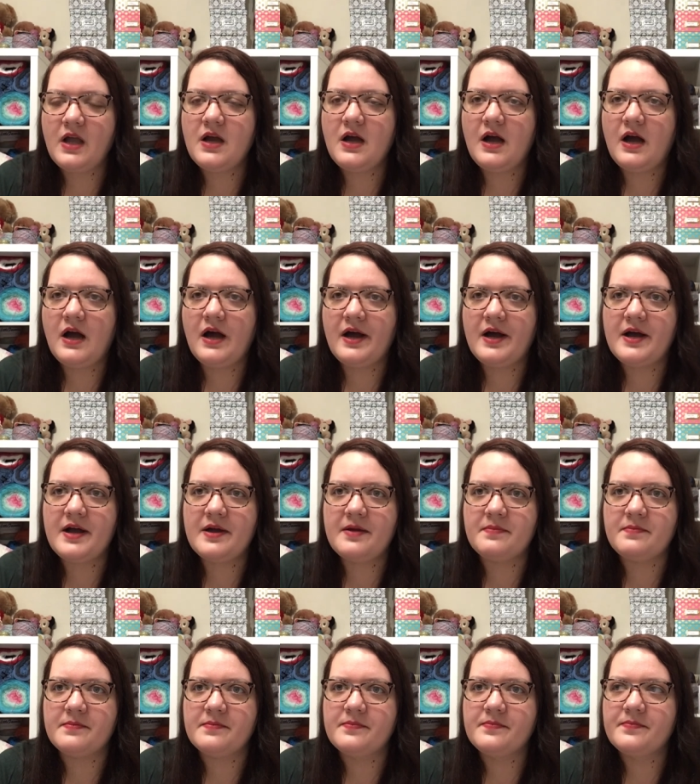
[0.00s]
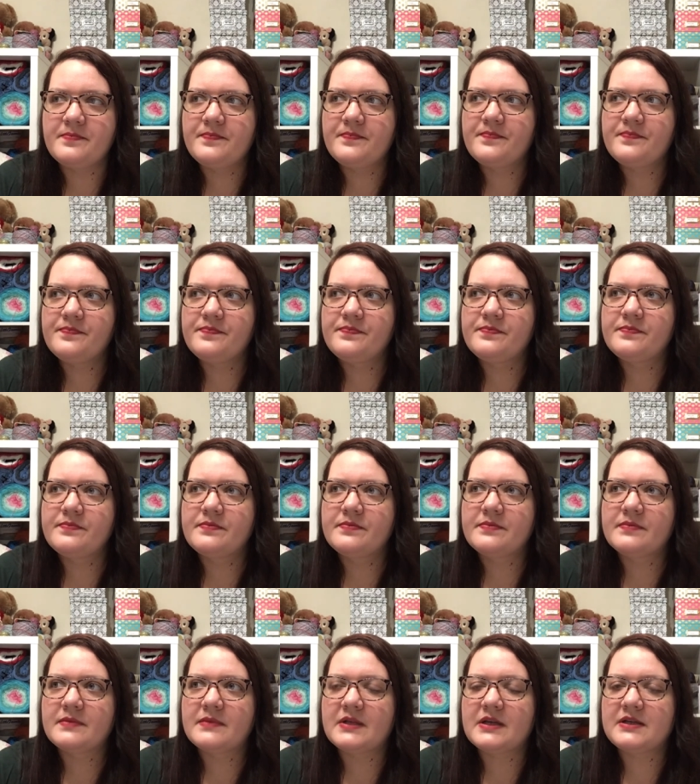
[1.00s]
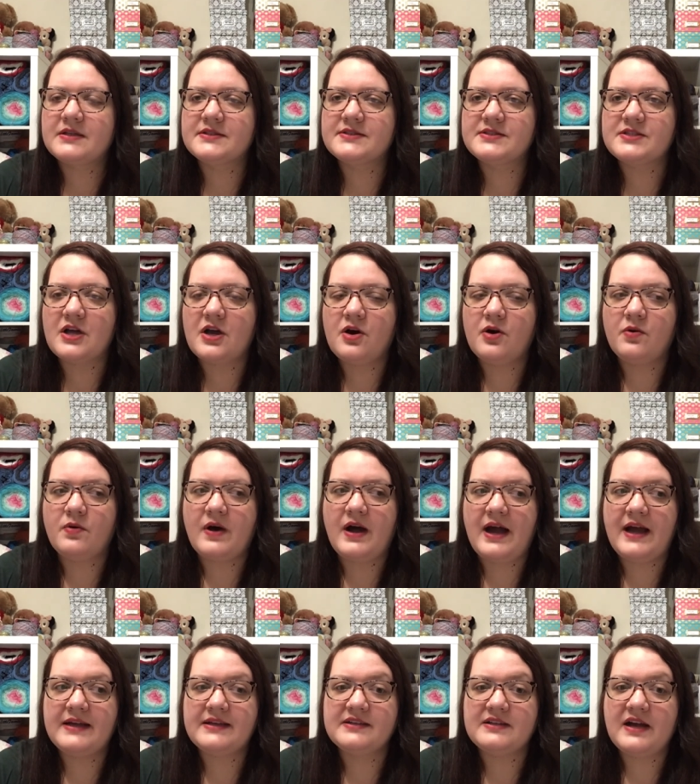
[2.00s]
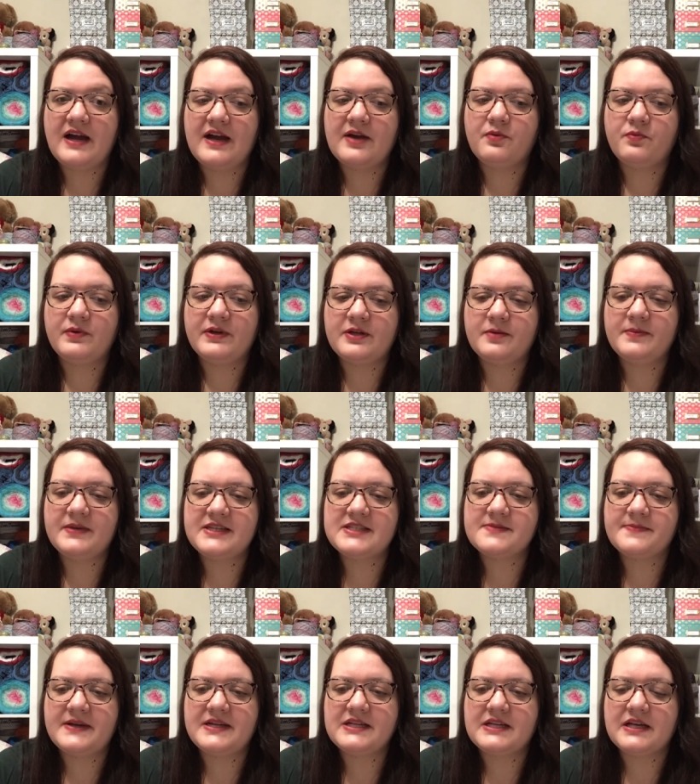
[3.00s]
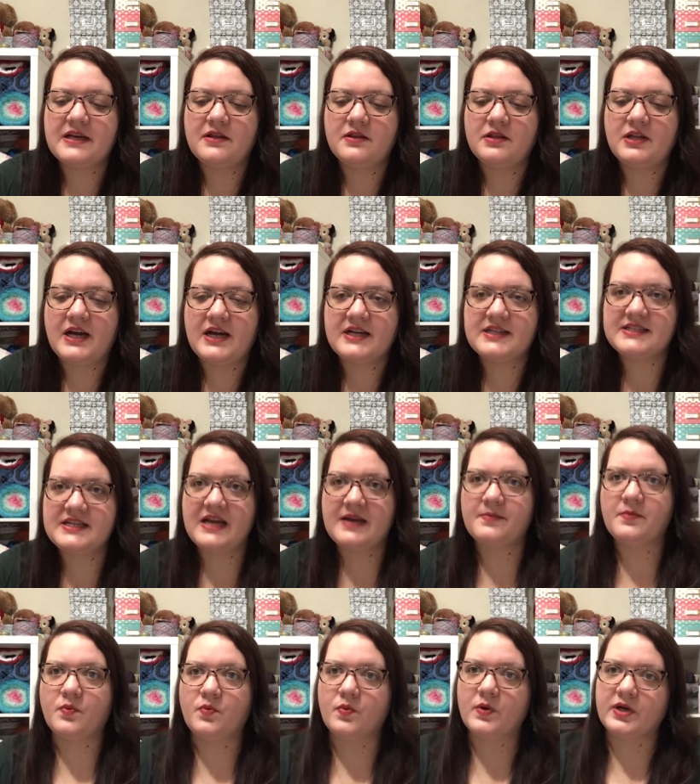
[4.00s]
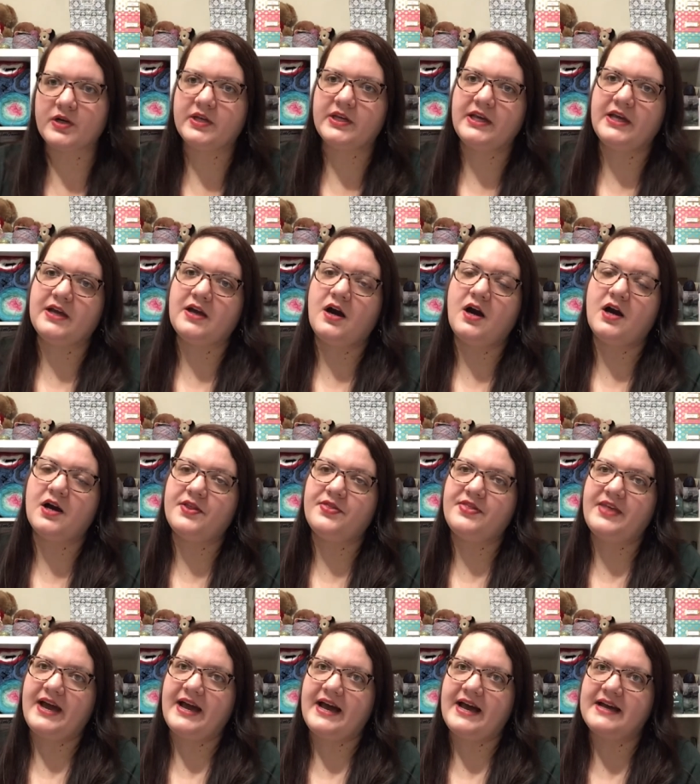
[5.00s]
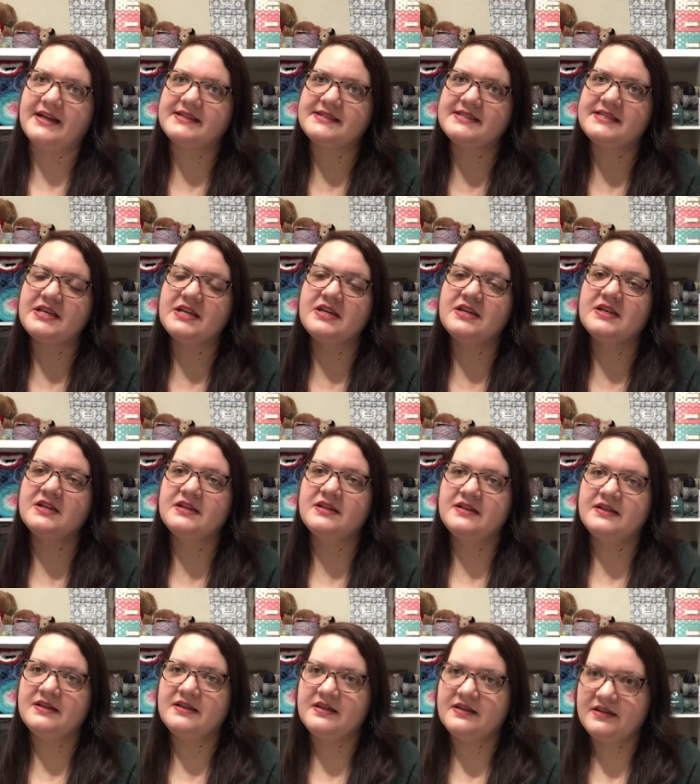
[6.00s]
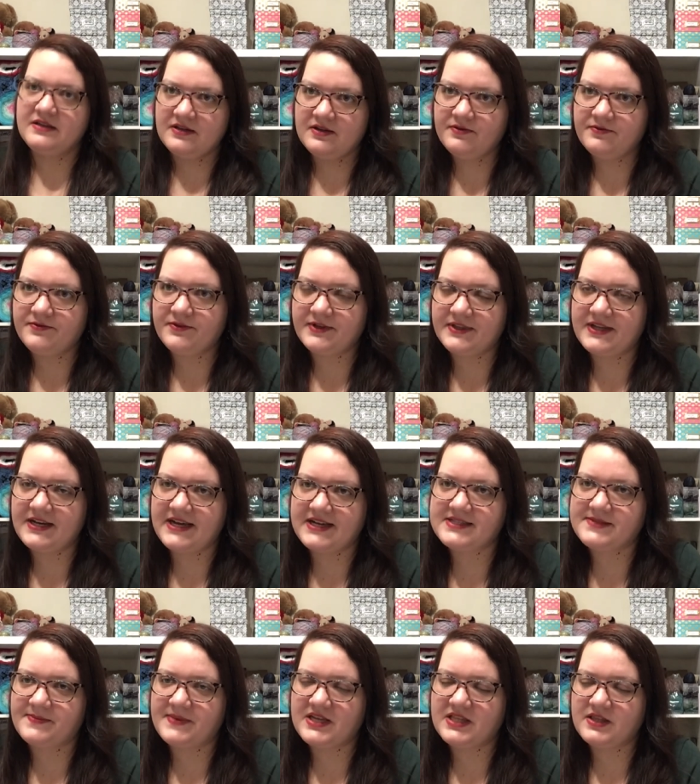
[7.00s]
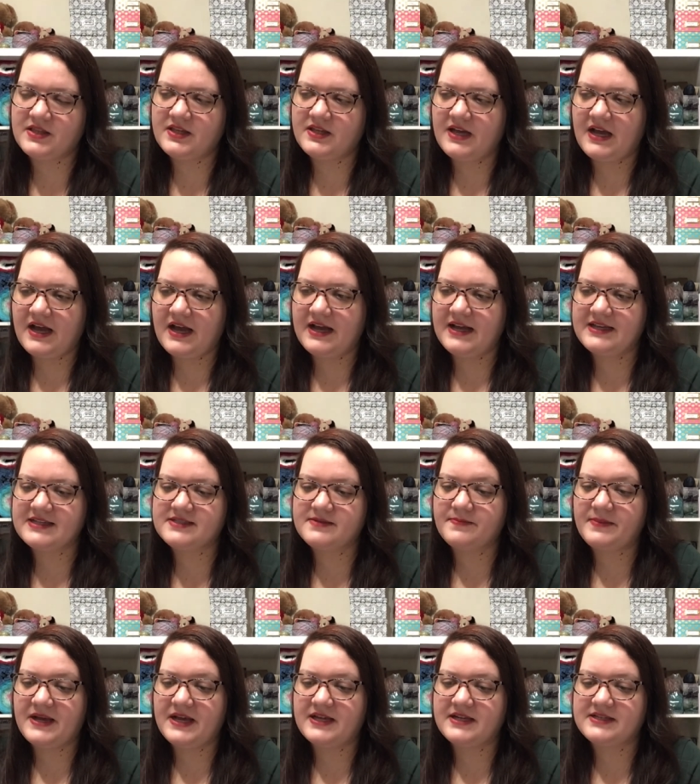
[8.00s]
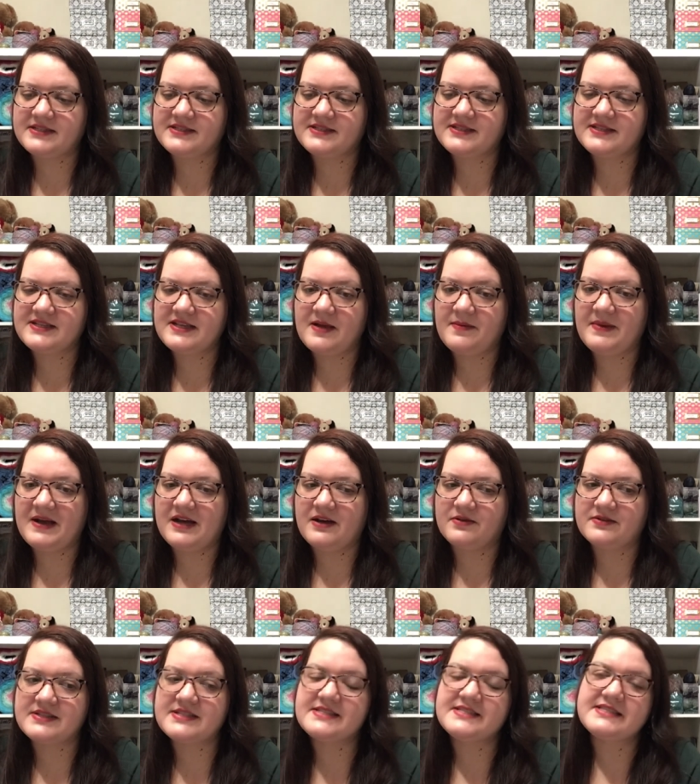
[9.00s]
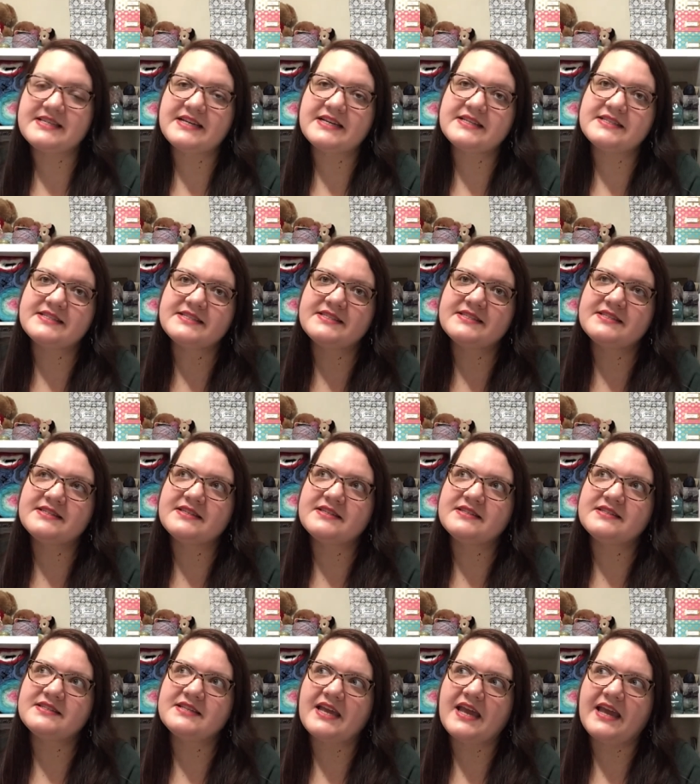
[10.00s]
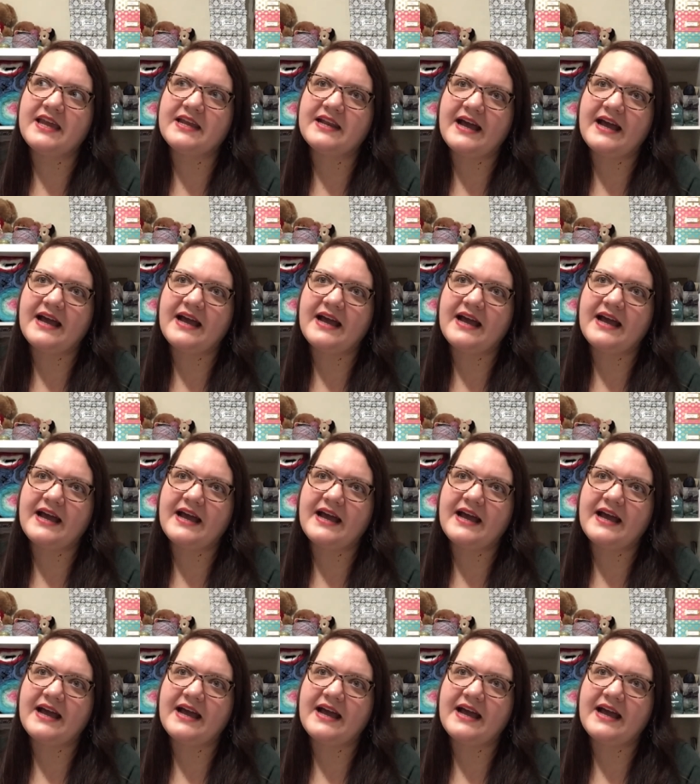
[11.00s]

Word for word: Um, so I, I will be spending a lot of time working on that for the next month. I spent about six to eight